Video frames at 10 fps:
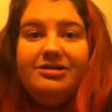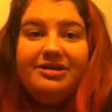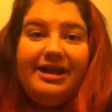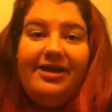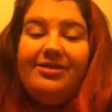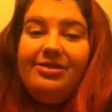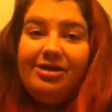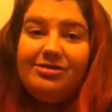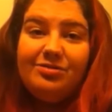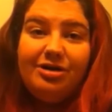So yeah,
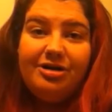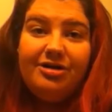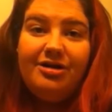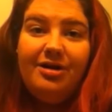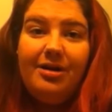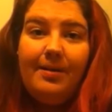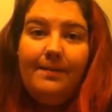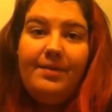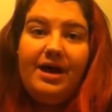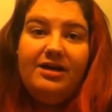those were
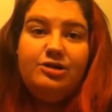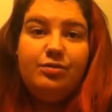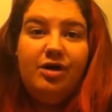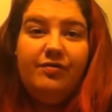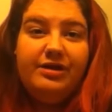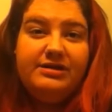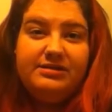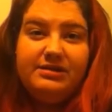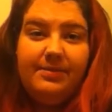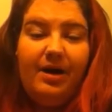my 12
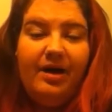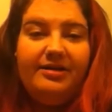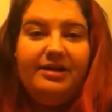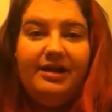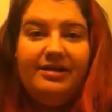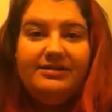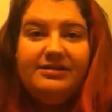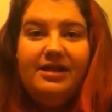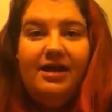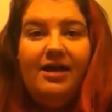weeks and some odd
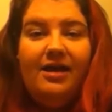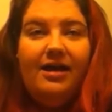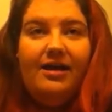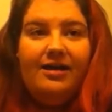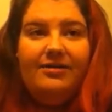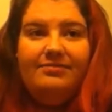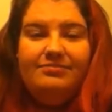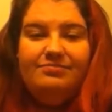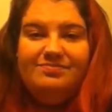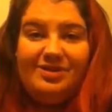days
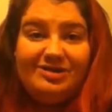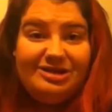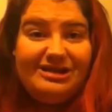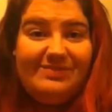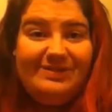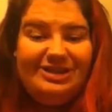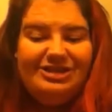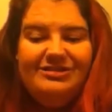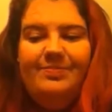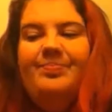ultrasound
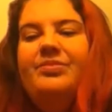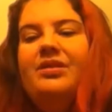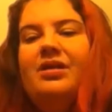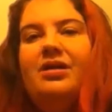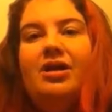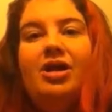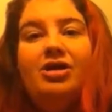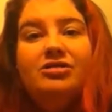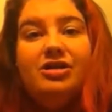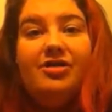pictures.
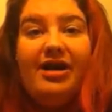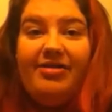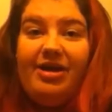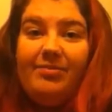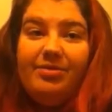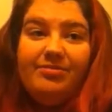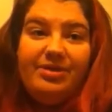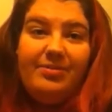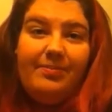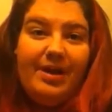So at that
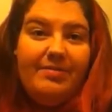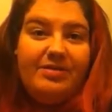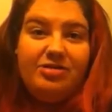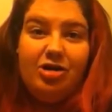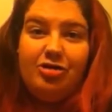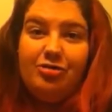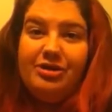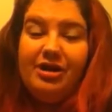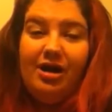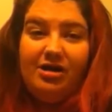appointment, babies are
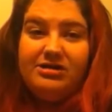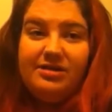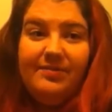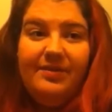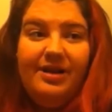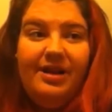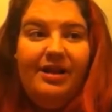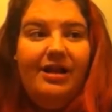doing awesome.